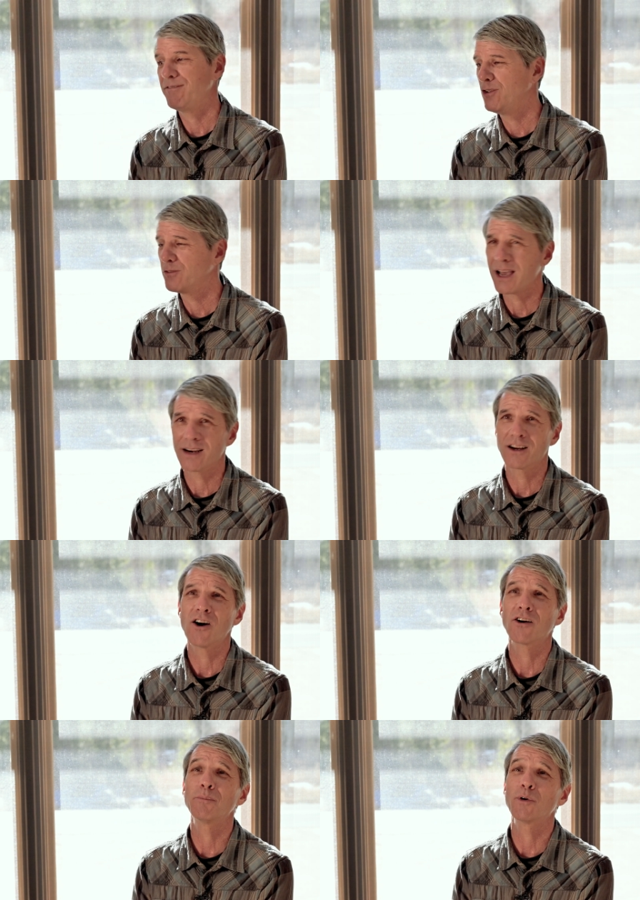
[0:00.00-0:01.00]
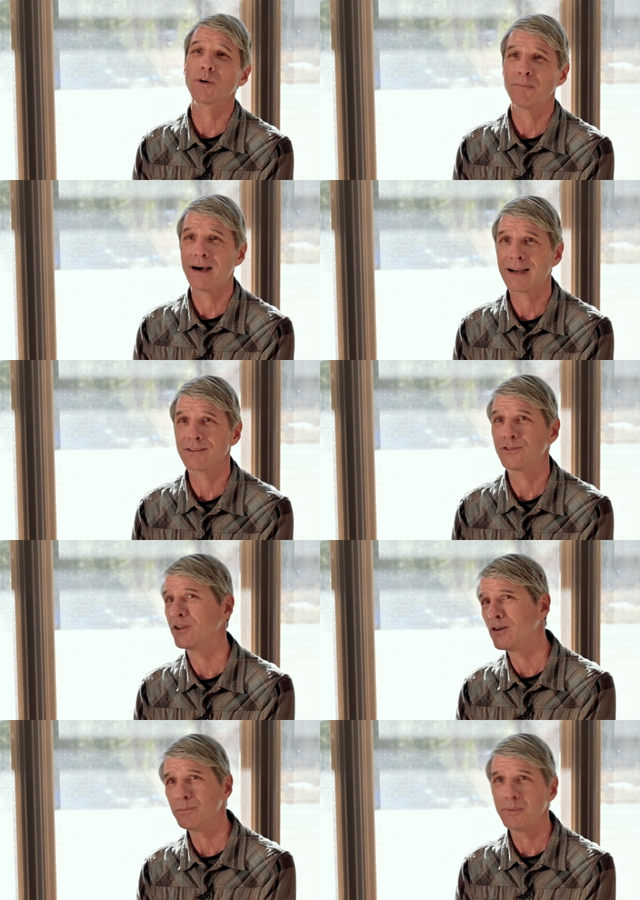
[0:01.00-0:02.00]
If you've got a cardboard box,
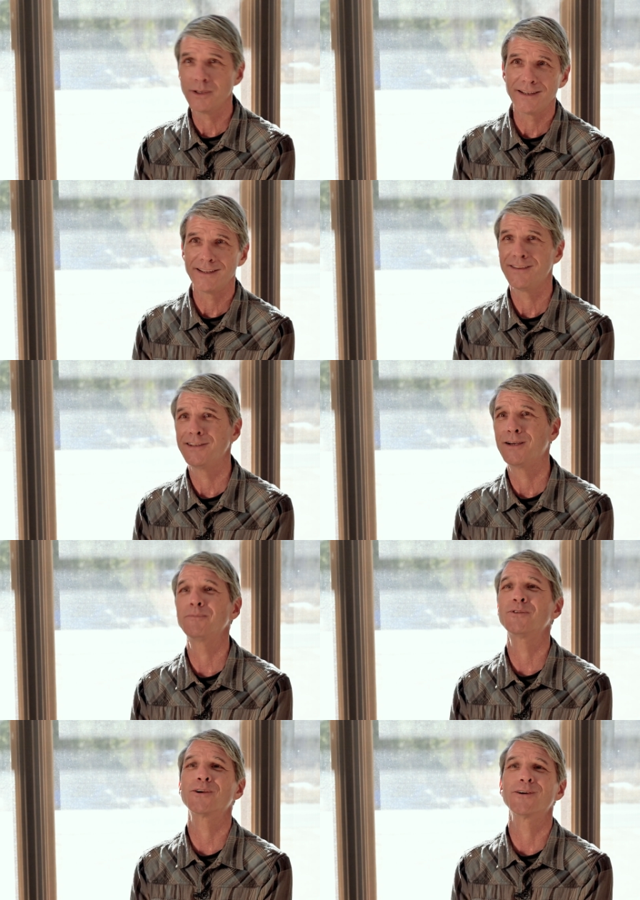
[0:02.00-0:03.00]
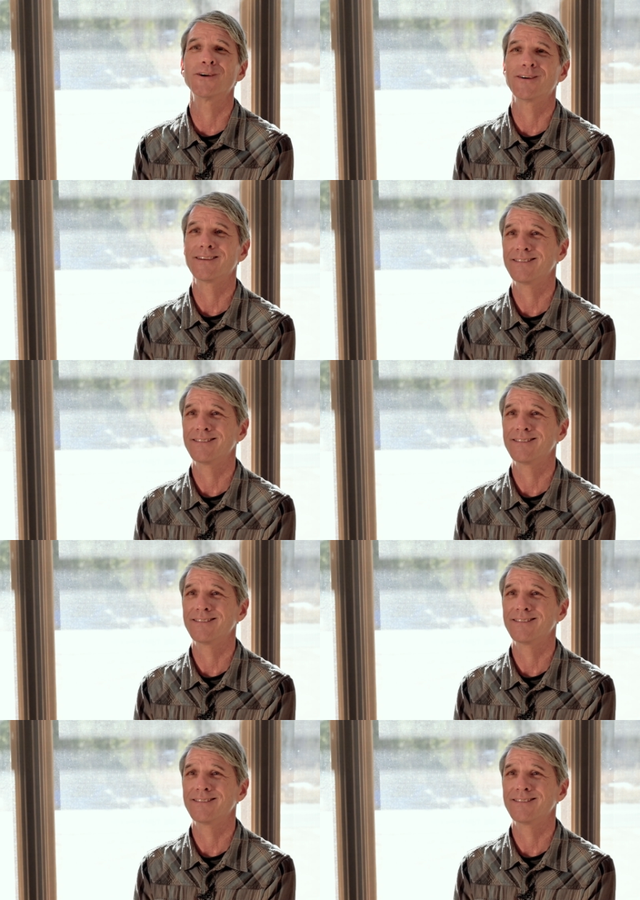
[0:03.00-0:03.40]
don't put it in the dumpster.